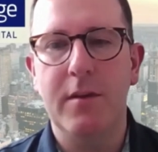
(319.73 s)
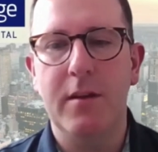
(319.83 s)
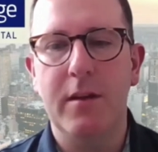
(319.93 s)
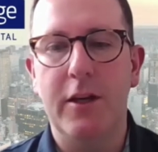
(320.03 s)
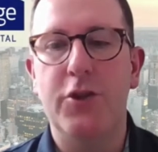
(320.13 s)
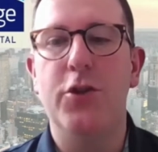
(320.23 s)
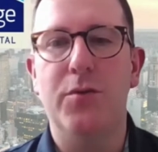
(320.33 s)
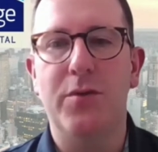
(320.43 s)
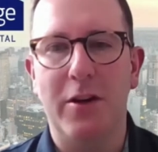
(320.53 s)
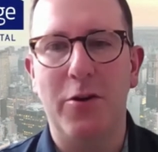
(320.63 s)

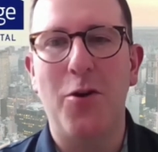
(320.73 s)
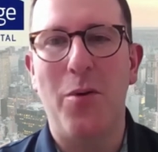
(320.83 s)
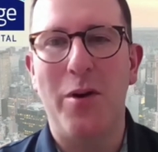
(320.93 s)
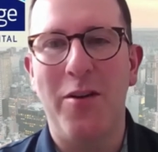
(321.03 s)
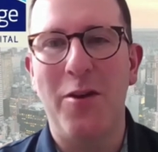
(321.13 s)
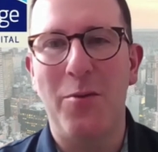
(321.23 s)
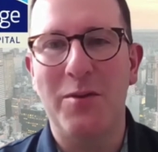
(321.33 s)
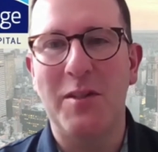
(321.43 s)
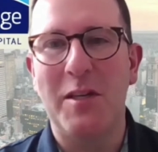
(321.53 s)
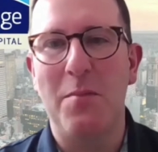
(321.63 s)
issues that are going on there with
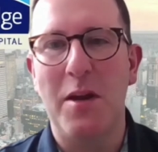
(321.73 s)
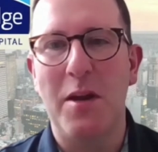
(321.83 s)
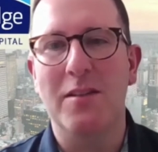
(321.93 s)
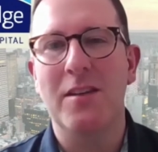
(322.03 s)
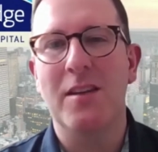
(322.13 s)
CMBS?